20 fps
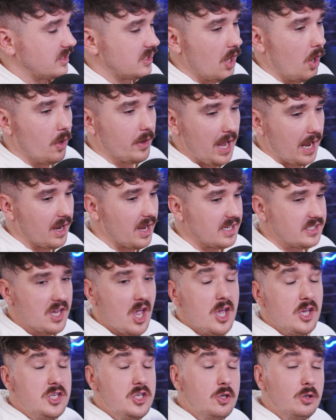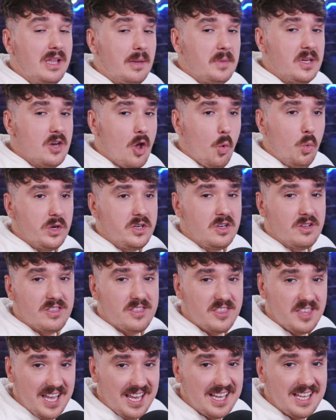So, okay, guys, you let me know what you
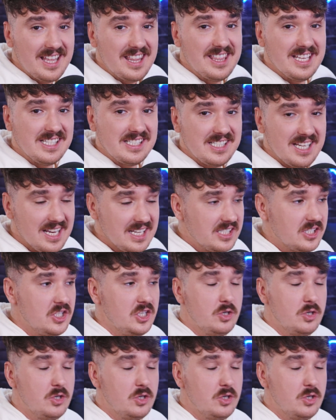think this is.